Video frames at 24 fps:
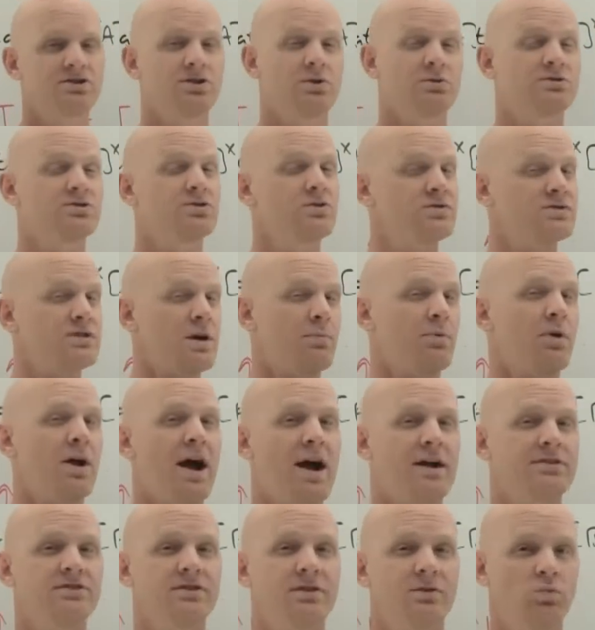So two-step
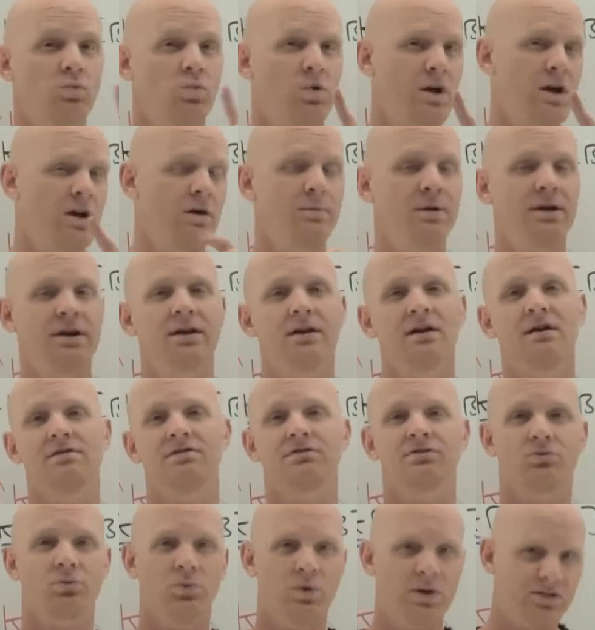reaction, one
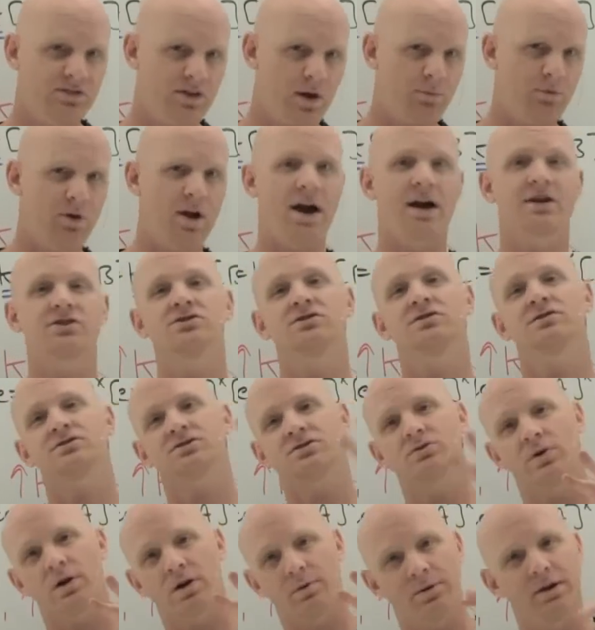intermediate, three-step reaction, two